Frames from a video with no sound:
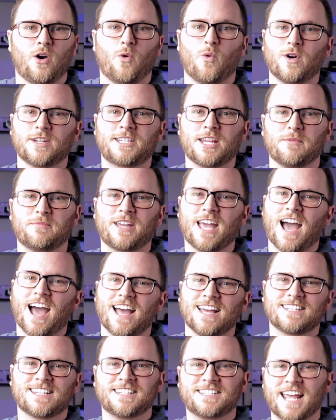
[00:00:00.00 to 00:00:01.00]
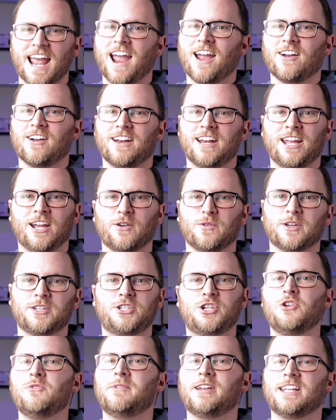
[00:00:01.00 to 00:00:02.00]
What's up guys, it's Aaron here with
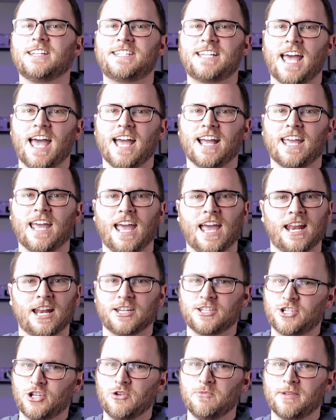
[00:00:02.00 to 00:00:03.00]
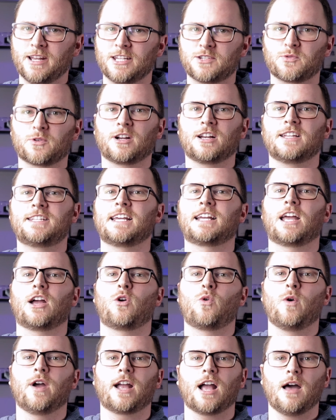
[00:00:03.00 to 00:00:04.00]
2 Minute Tech, and in 2 minutes we're going to take a
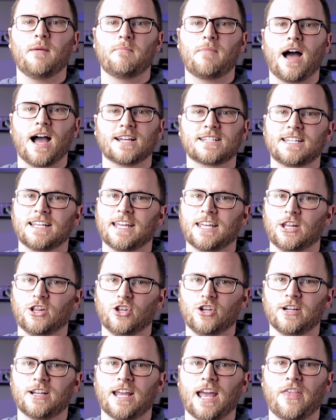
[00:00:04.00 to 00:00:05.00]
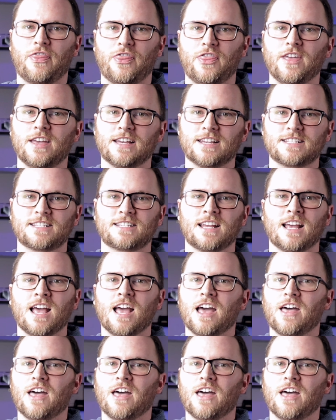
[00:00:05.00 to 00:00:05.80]
quick unboxing and look at this,